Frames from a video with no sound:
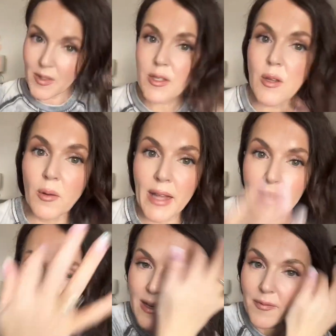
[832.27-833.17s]
So
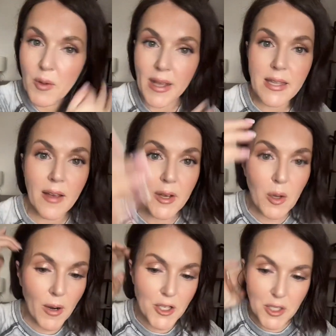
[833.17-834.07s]
like I said, if you guys have any
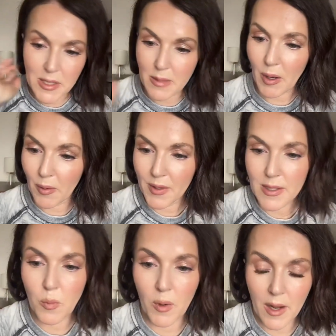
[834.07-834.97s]
questions about
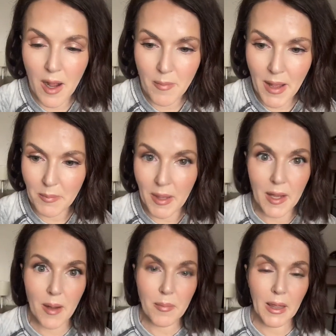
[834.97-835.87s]
this one compact
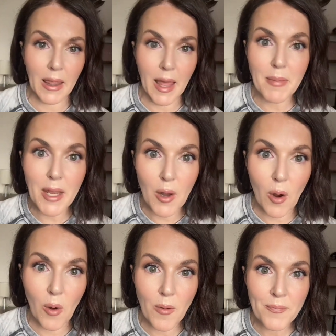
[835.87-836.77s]
makeup, let me
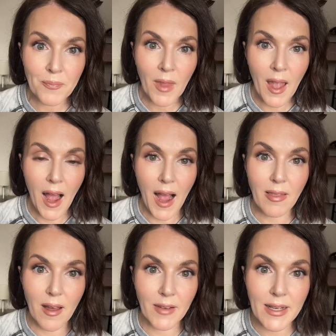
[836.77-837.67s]
know.
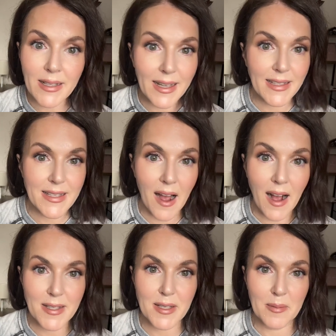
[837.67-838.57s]
I love it. It's
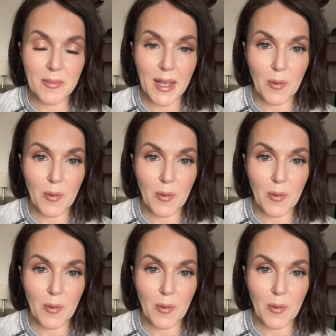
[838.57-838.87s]
awesome.